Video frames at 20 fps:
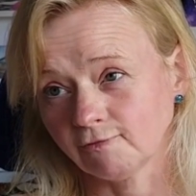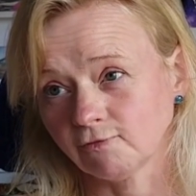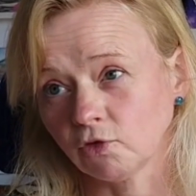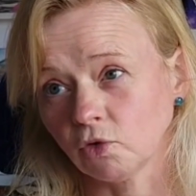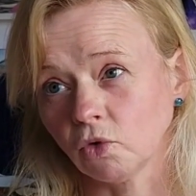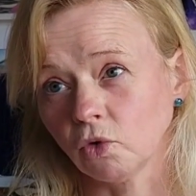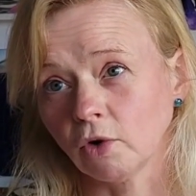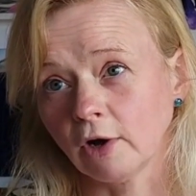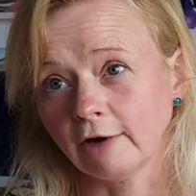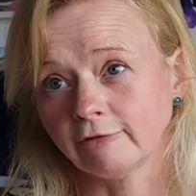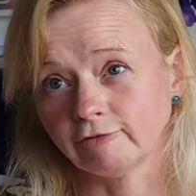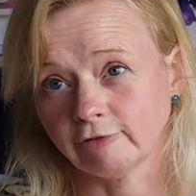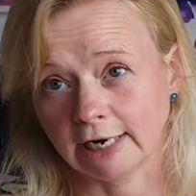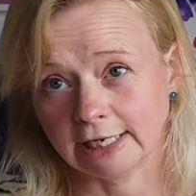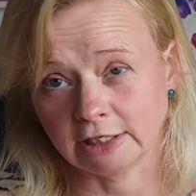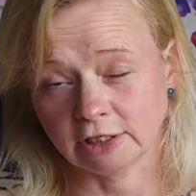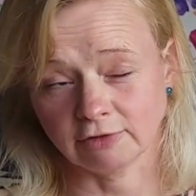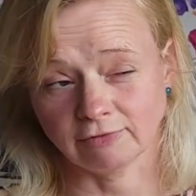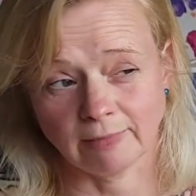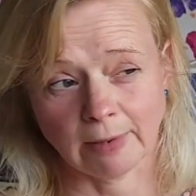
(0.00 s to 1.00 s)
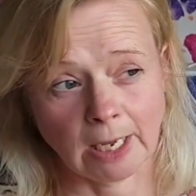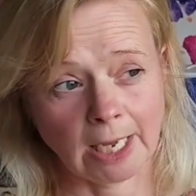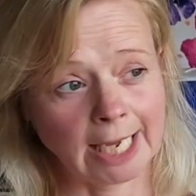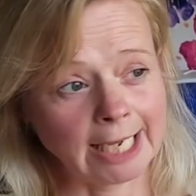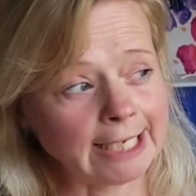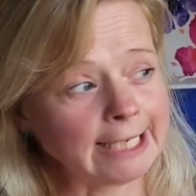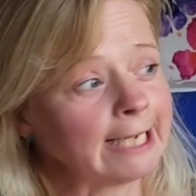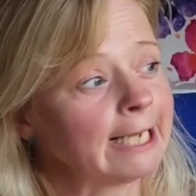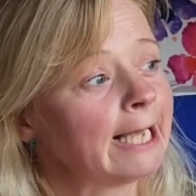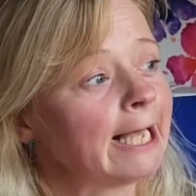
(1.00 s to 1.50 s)
for a friend of
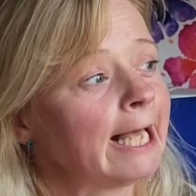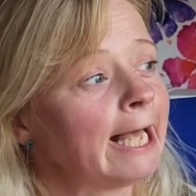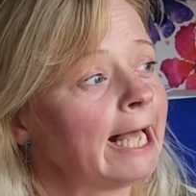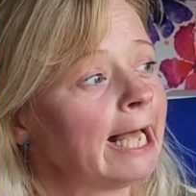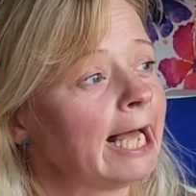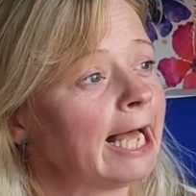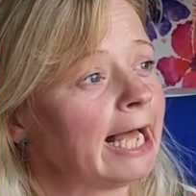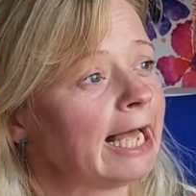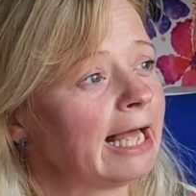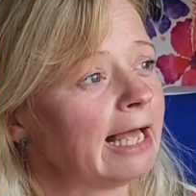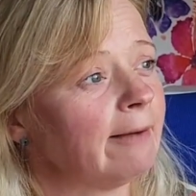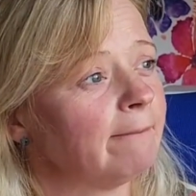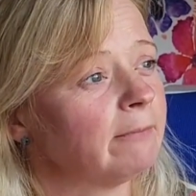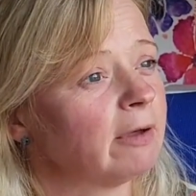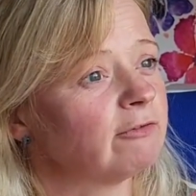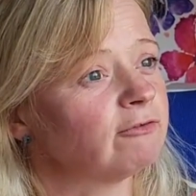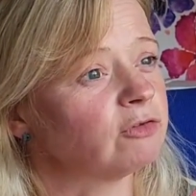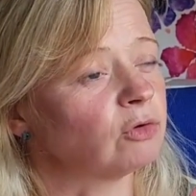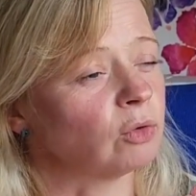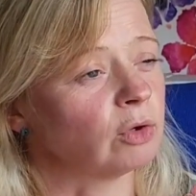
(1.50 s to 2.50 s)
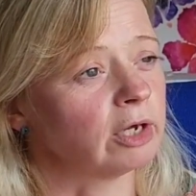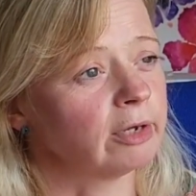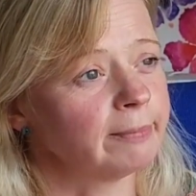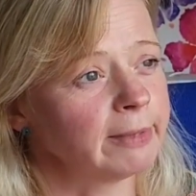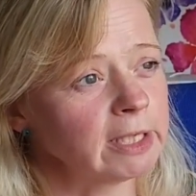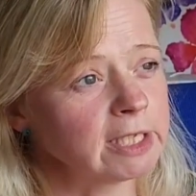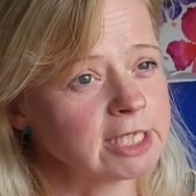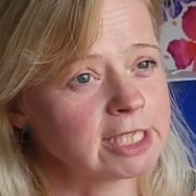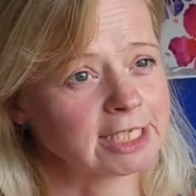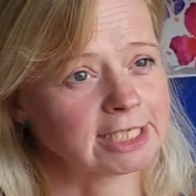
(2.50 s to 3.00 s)
mine for her
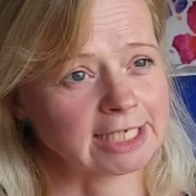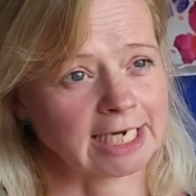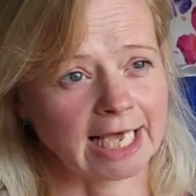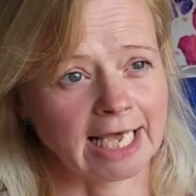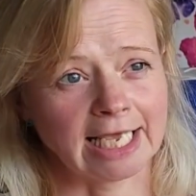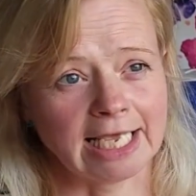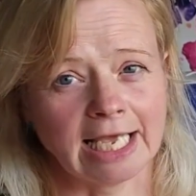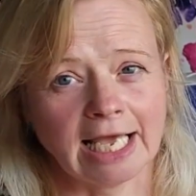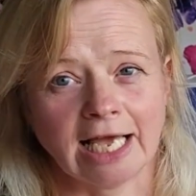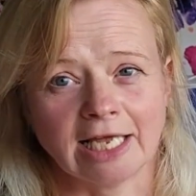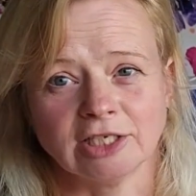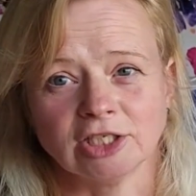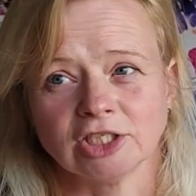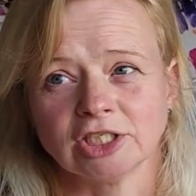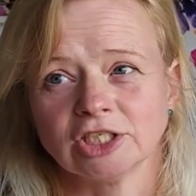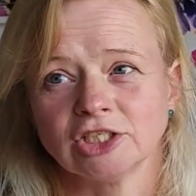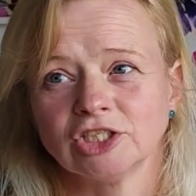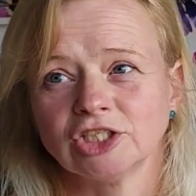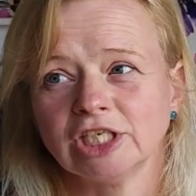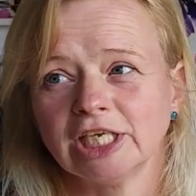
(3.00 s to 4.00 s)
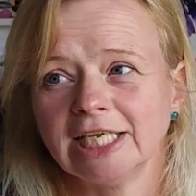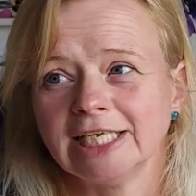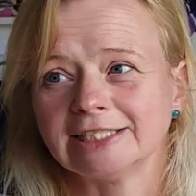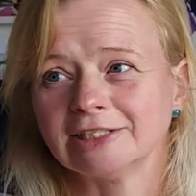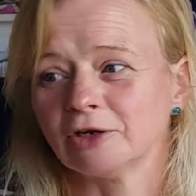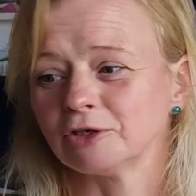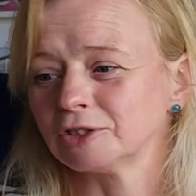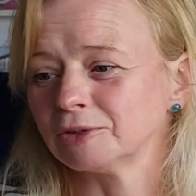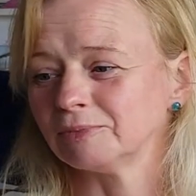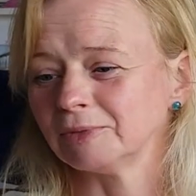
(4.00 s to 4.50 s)
birthday, and she is
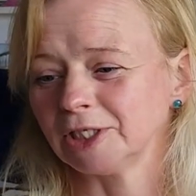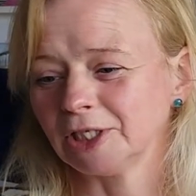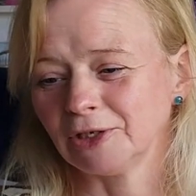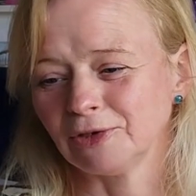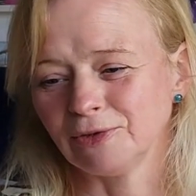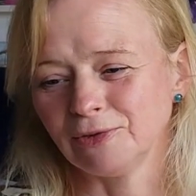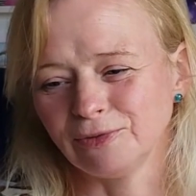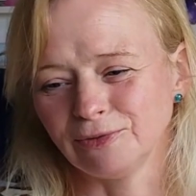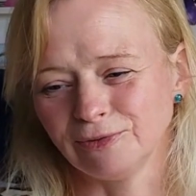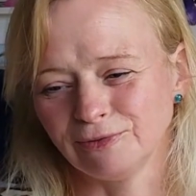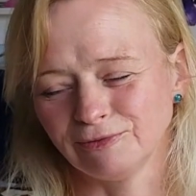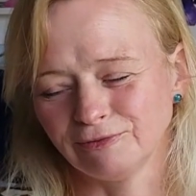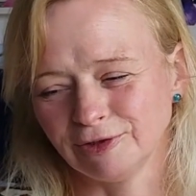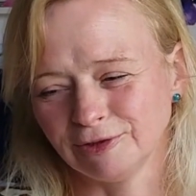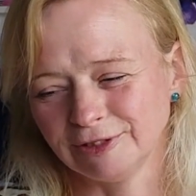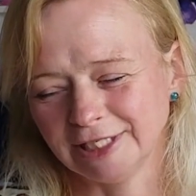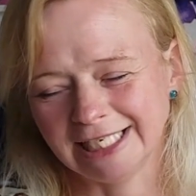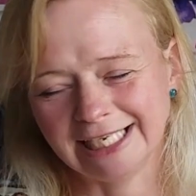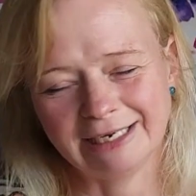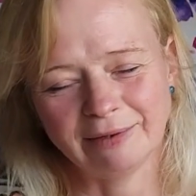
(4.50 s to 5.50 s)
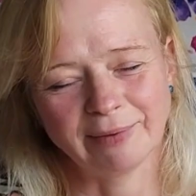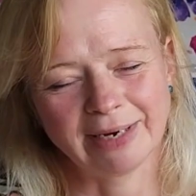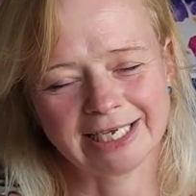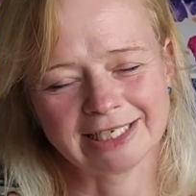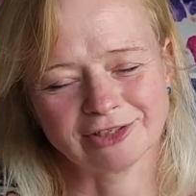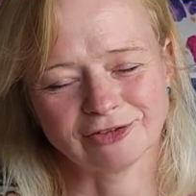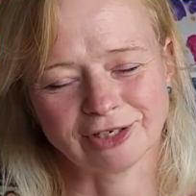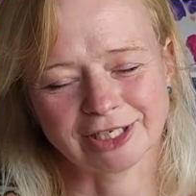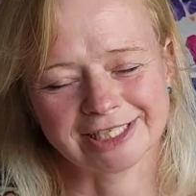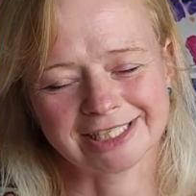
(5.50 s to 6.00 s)
not somebody who routinely
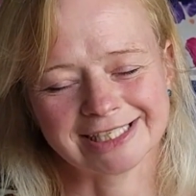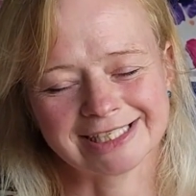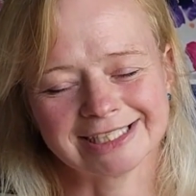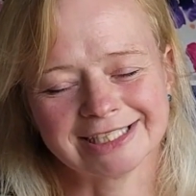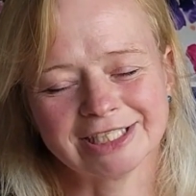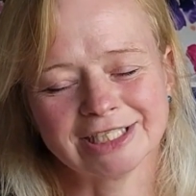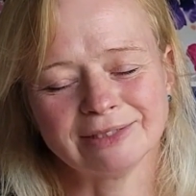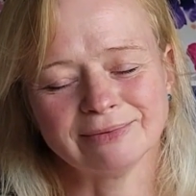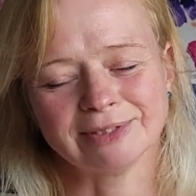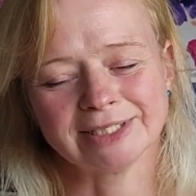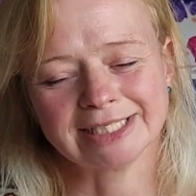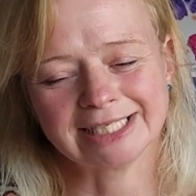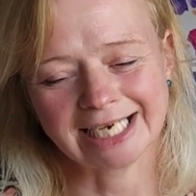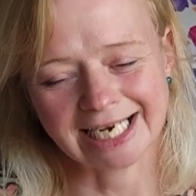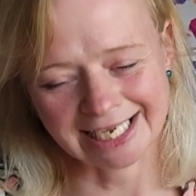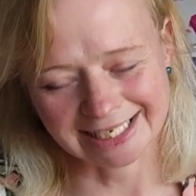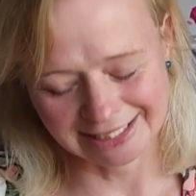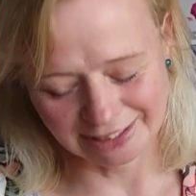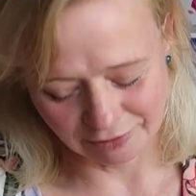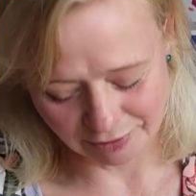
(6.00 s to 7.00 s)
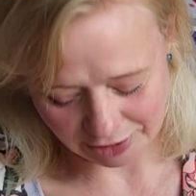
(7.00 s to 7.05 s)
wears dresses, and she was delighted